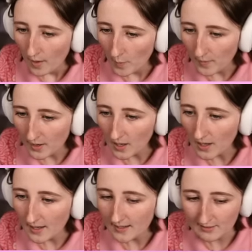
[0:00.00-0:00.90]
my
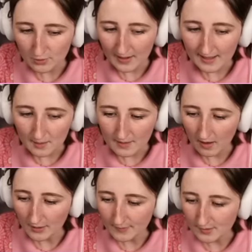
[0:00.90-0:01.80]
god, it's ready to be
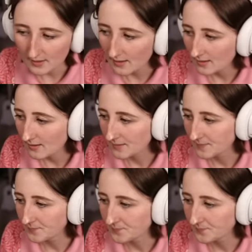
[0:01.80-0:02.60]
harvested!